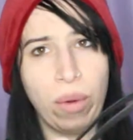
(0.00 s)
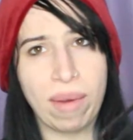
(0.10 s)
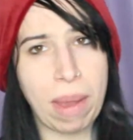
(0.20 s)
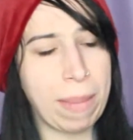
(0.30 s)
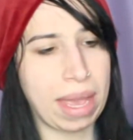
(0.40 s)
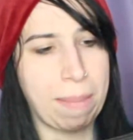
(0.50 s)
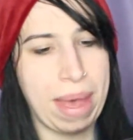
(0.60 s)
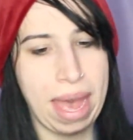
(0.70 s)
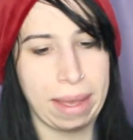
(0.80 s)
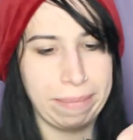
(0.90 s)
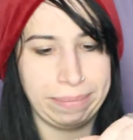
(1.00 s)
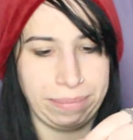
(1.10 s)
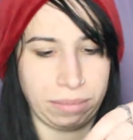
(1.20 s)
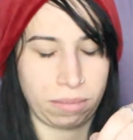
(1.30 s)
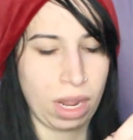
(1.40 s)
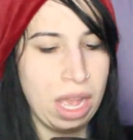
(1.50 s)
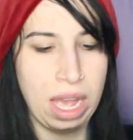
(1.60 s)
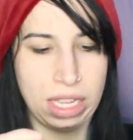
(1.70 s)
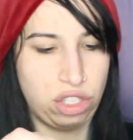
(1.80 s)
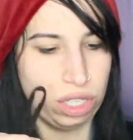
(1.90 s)
We have my makeup bag.
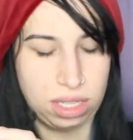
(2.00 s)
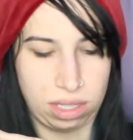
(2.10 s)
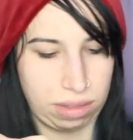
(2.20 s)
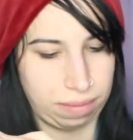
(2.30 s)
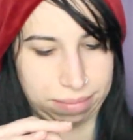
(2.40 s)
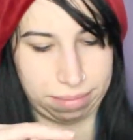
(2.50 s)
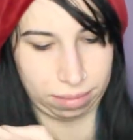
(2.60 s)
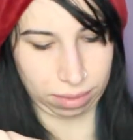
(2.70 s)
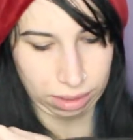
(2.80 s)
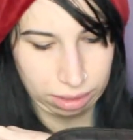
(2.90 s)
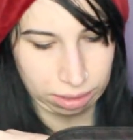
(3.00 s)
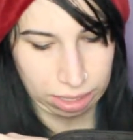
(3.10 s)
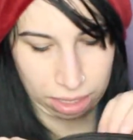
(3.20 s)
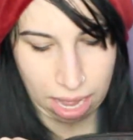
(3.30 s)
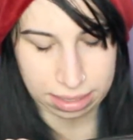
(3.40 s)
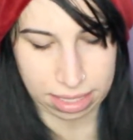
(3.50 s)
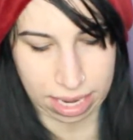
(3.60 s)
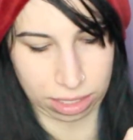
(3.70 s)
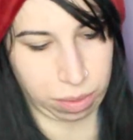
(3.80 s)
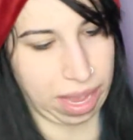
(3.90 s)
It's just little odds
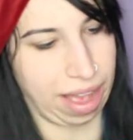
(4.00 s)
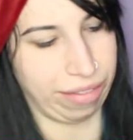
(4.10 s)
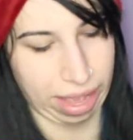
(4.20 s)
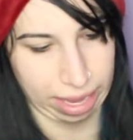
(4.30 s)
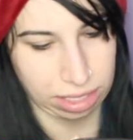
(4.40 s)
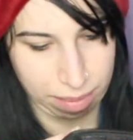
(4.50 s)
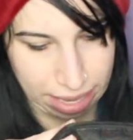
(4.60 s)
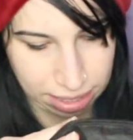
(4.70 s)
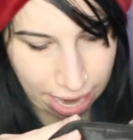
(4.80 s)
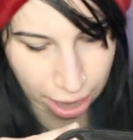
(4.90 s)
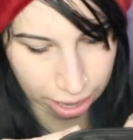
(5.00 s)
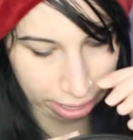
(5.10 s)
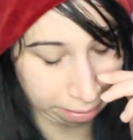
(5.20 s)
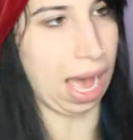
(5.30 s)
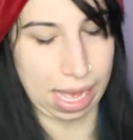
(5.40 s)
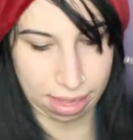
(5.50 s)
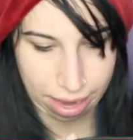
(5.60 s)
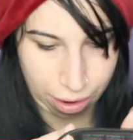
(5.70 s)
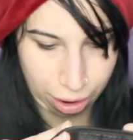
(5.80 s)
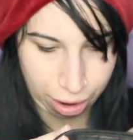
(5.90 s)
and ends. We have like some mascara,
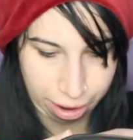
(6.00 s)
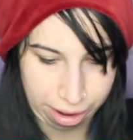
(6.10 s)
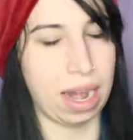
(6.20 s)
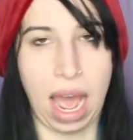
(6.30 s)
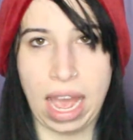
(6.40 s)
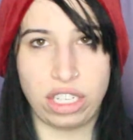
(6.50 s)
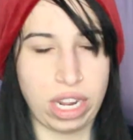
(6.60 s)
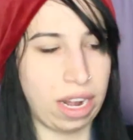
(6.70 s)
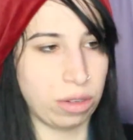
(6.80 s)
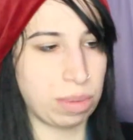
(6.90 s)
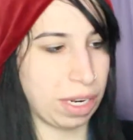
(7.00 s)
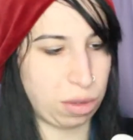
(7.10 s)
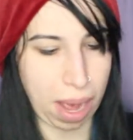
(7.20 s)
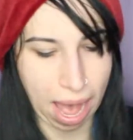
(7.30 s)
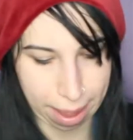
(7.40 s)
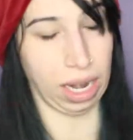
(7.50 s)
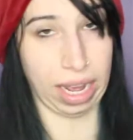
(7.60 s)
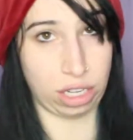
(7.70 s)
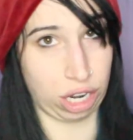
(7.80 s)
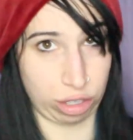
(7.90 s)
eyeliner, an eyeshadow smudge pot, an
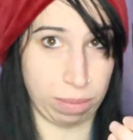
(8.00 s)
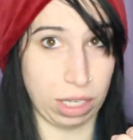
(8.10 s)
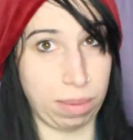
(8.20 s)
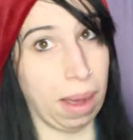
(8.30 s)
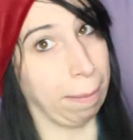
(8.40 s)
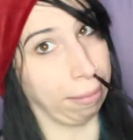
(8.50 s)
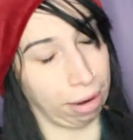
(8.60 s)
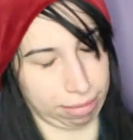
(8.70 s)
eyeshadow smudge pot